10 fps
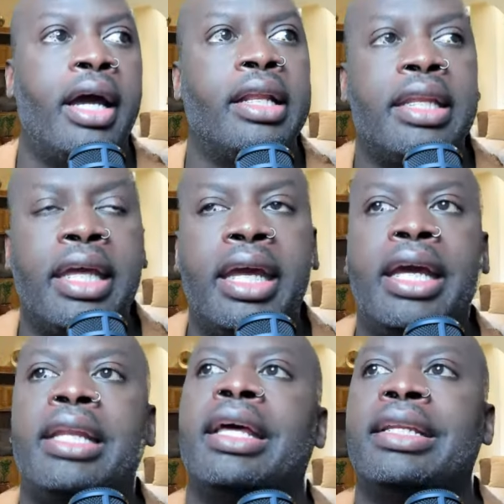
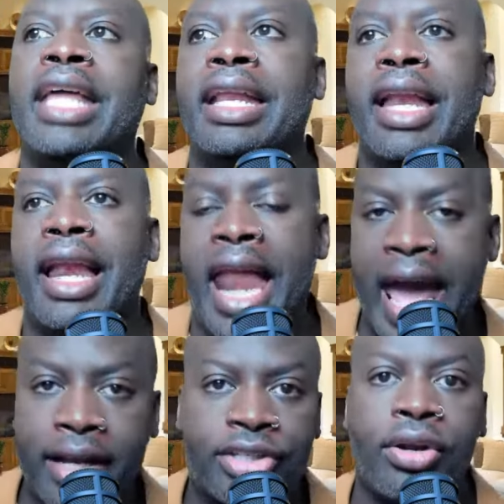Then they
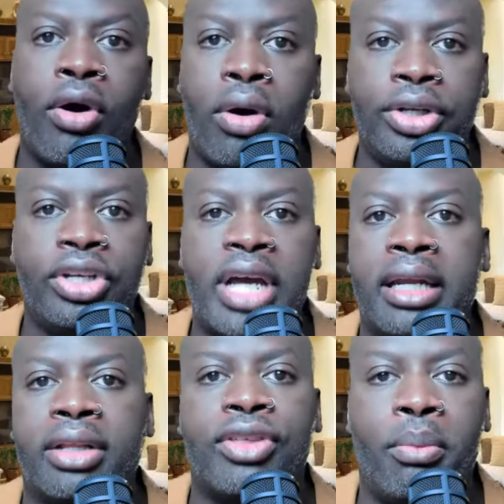latched on to
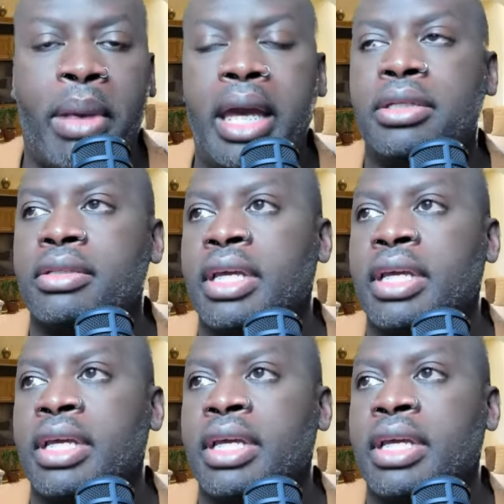Jonathan Majors,